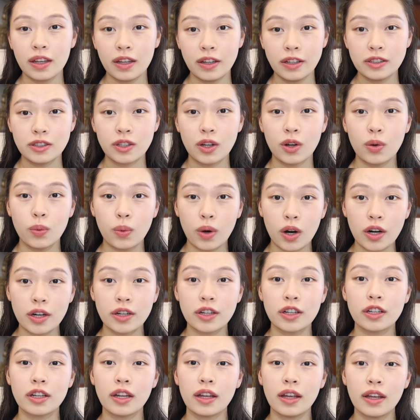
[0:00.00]
is
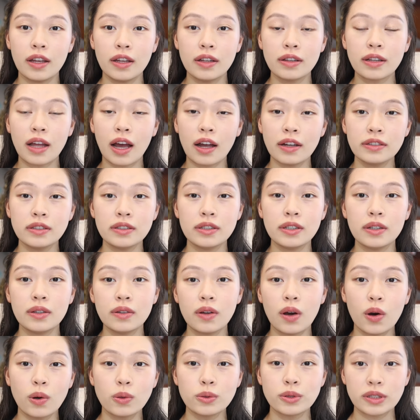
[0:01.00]
awarded in
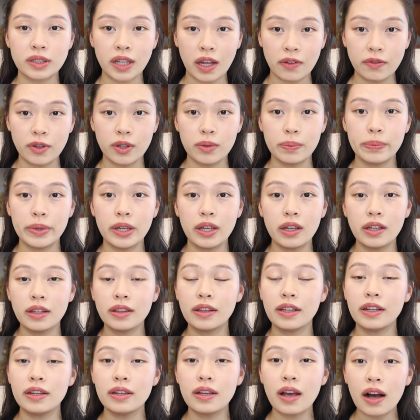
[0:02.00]
1907, being
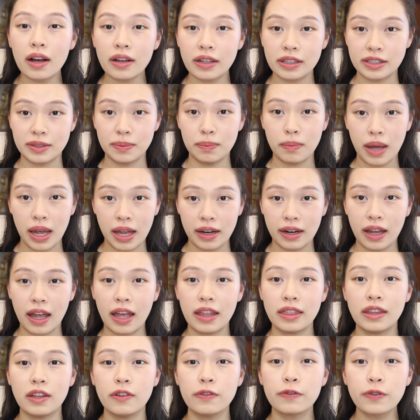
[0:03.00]
the youngest man
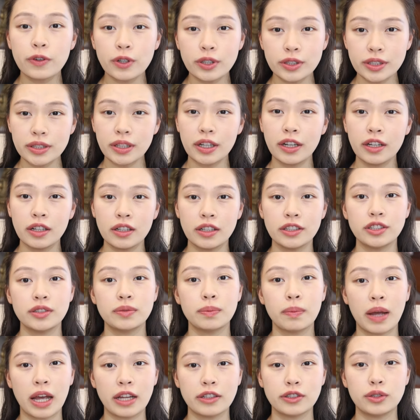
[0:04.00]
and the first
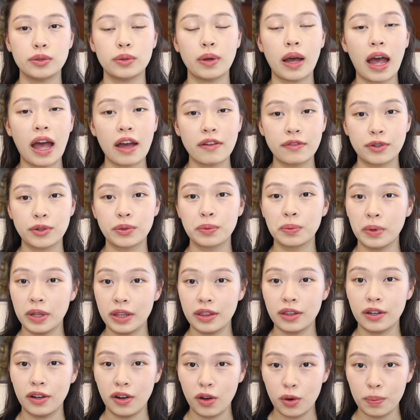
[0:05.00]
Englishman to ever
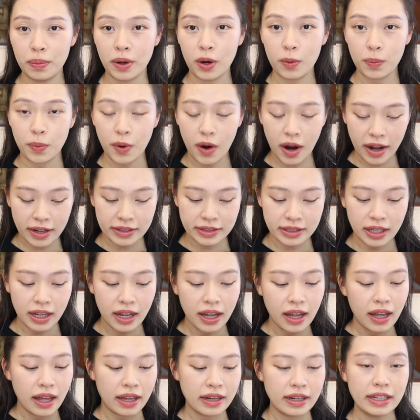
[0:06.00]
win the Nobel Prize.
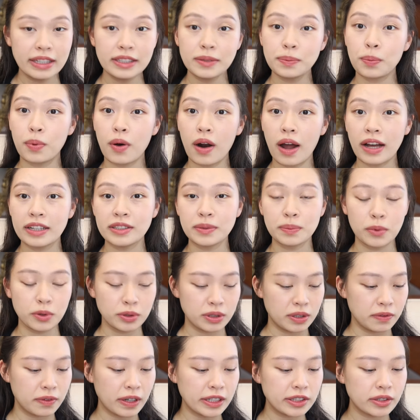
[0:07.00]
And his prize
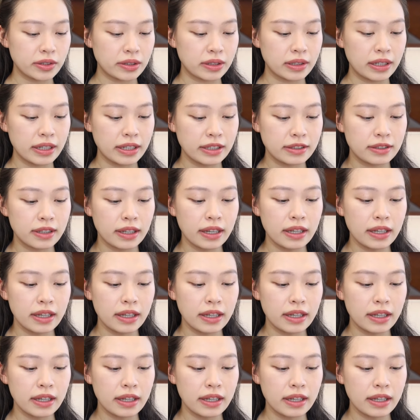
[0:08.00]
motivation is